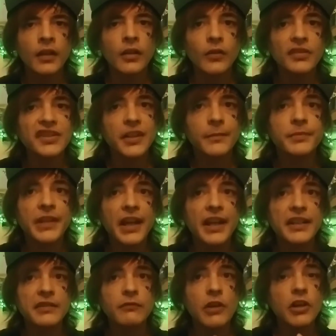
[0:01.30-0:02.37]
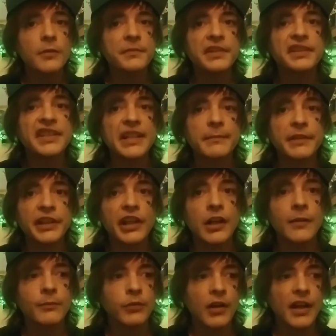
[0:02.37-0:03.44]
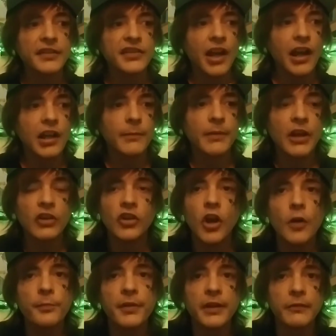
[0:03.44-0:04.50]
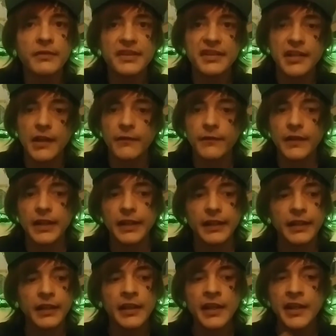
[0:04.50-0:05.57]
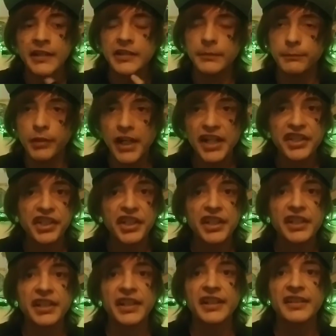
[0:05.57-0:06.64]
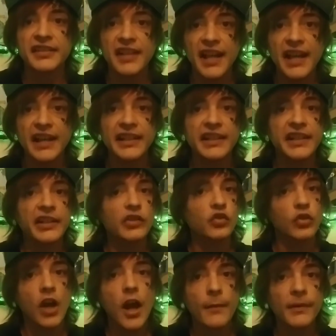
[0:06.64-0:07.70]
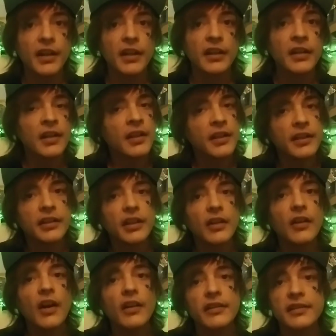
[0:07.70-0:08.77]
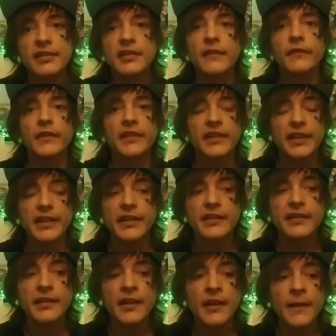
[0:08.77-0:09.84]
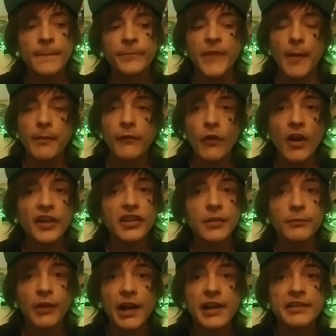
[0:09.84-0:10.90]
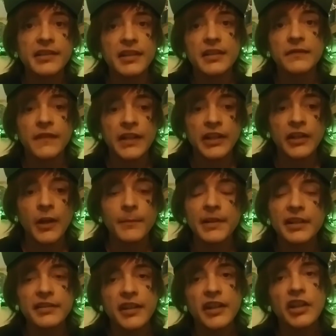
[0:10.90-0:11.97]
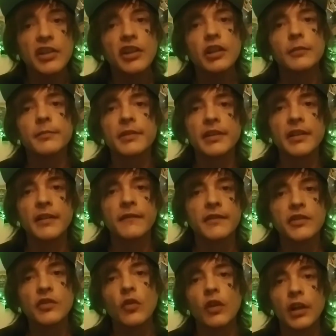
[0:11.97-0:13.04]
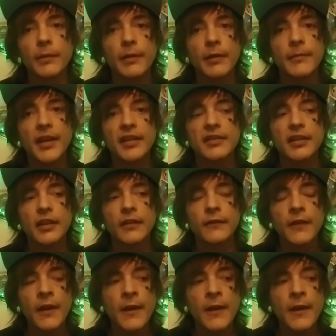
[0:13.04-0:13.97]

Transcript: What's up, guys? Welcome to Demon Help, where I talk about coping with stuff like depression, anxiety, trauma, all these different things. Now, before I jump right into this video, I'm going to tell you a little bit of a story about myself.